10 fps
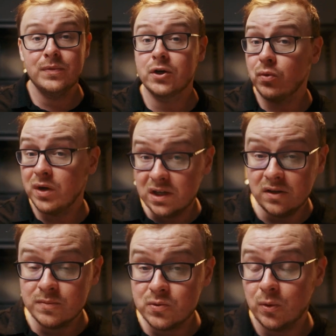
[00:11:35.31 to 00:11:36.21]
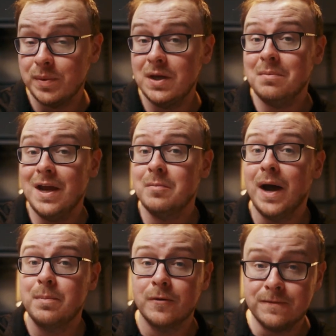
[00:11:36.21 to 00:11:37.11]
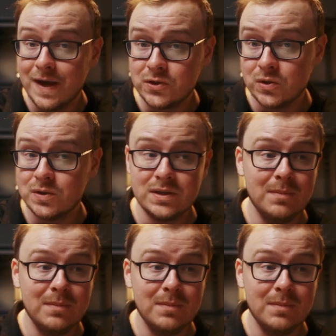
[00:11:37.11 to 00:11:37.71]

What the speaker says: The curriculums were being made by professors